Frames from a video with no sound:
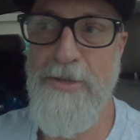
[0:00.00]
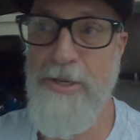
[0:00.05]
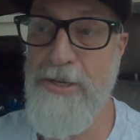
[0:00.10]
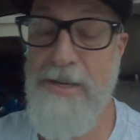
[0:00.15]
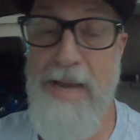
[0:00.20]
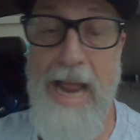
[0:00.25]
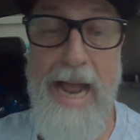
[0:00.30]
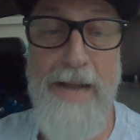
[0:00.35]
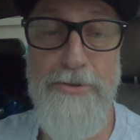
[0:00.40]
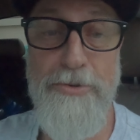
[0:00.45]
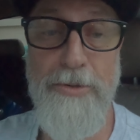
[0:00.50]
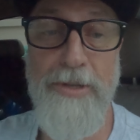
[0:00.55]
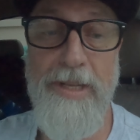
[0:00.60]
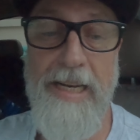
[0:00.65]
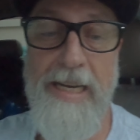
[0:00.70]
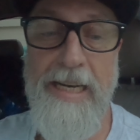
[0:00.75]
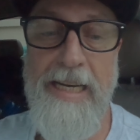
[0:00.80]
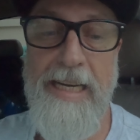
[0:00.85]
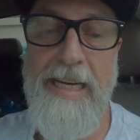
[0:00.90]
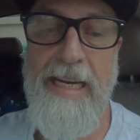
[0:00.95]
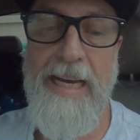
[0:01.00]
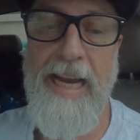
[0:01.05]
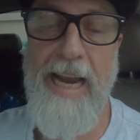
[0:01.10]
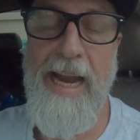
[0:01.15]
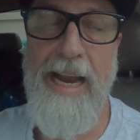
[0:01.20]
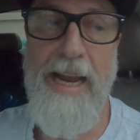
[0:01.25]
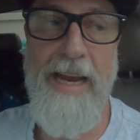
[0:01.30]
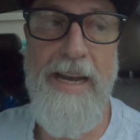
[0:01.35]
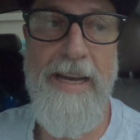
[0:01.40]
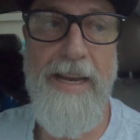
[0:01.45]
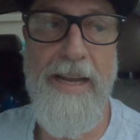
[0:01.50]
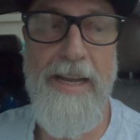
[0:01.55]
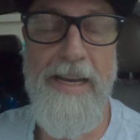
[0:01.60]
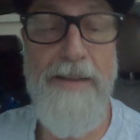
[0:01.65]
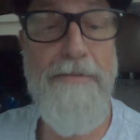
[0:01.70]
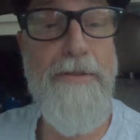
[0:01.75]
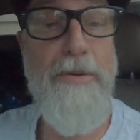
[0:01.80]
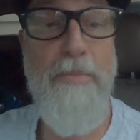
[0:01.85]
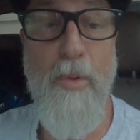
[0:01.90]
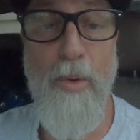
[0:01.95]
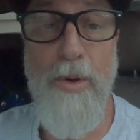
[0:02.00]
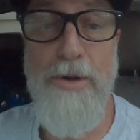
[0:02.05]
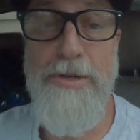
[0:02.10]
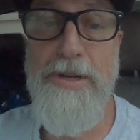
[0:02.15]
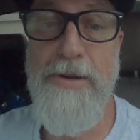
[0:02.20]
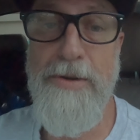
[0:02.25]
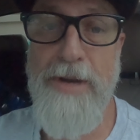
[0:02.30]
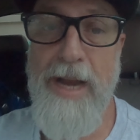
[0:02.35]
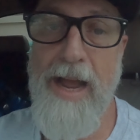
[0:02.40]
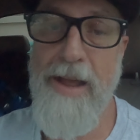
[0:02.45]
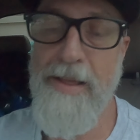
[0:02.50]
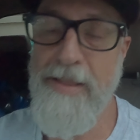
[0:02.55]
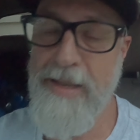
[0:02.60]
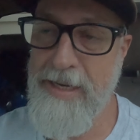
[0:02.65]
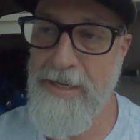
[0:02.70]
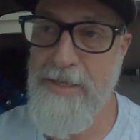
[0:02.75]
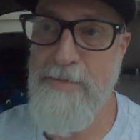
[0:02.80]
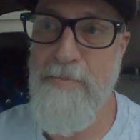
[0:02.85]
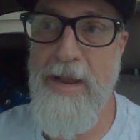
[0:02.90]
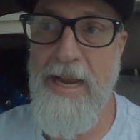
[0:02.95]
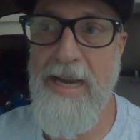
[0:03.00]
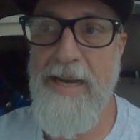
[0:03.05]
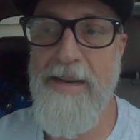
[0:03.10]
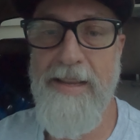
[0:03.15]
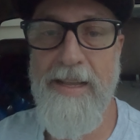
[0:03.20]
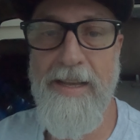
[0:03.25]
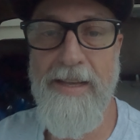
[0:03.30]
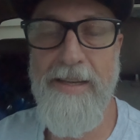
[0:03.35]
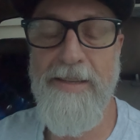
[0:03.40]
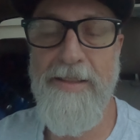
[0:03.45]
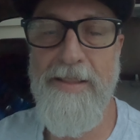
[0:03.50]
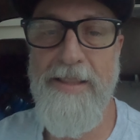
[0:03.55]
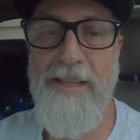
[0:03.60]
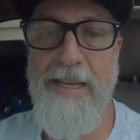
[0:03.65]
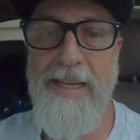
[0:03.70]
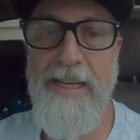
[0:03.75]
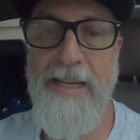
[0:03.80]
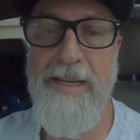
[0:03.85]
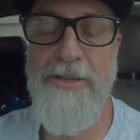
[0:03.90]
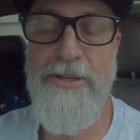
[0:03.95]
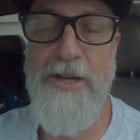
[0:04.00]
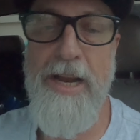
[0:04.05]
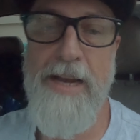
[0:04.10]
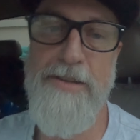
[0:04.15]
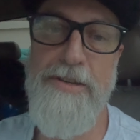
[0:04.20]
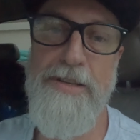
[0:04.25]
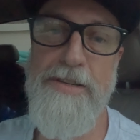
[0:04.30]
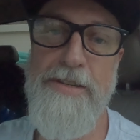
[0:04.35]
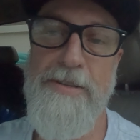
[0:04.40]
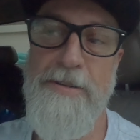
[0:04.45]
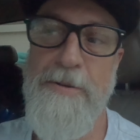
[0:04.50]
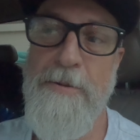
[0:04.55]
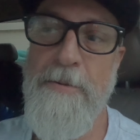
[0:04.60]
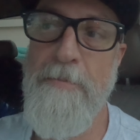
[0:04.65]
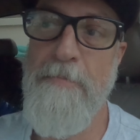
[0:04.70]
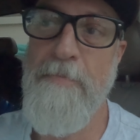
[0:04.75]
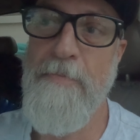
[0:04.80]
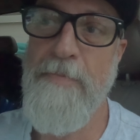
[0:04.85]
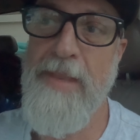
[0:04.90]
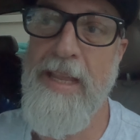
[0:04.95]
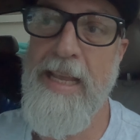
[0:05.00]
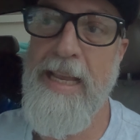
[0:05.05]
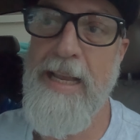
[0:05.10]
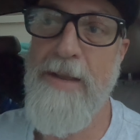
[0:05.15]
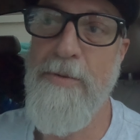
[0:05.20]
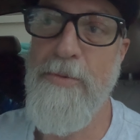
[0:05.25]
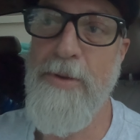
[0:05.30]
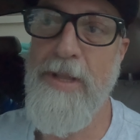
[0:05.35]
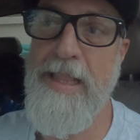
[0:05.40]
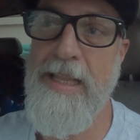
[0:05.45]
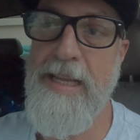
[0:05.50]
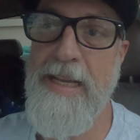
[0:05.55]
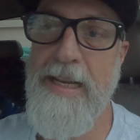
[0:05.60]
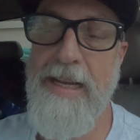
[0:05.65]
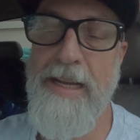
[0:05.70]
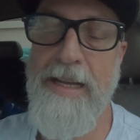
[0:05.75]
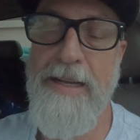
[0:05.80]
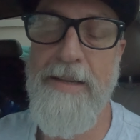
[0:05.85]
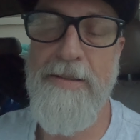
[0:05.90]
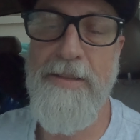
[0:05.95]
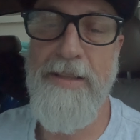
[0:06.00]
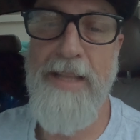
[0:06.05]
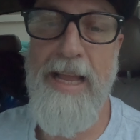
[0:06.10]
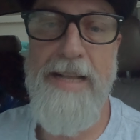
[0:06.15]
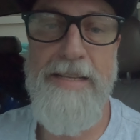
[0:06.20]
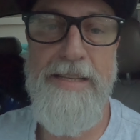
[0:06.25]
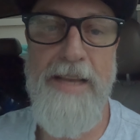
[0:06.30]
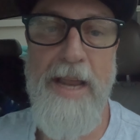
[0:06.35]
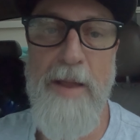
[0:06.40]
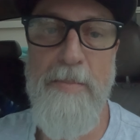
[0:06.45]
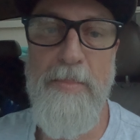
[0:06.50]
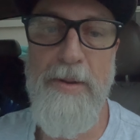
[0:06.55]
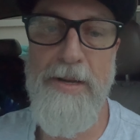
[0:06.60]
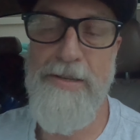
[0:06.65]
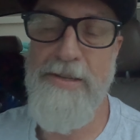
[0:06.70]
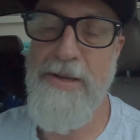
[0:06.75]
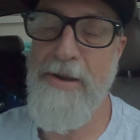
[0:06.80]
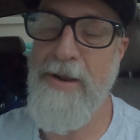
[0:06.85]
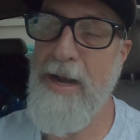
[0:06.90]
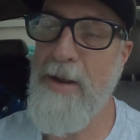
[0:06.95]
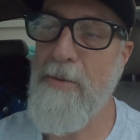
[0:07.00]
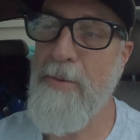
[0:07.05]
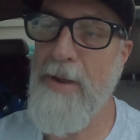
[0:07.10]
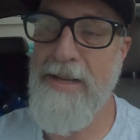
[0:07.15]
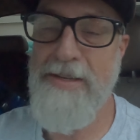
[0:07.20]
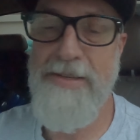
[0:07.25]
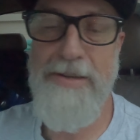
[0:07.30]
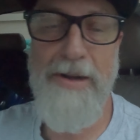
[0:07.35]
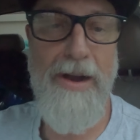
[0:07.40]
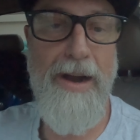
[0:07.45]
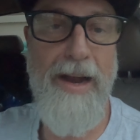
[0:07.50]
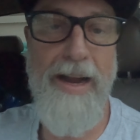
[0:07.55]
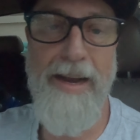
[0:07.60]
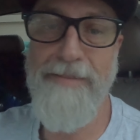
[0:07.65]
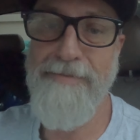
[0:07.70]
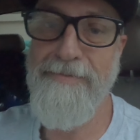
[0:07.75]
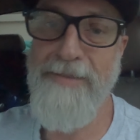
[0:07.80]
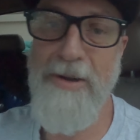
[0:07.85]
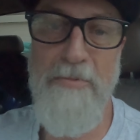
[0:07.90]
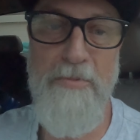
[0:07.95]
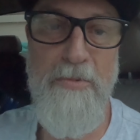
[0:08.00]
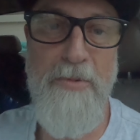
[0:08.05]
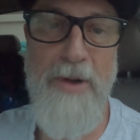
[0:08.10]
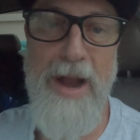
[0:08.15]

just naturally. And even more so now that he's made the changes with the landscaping. So anyway, sorry, I'm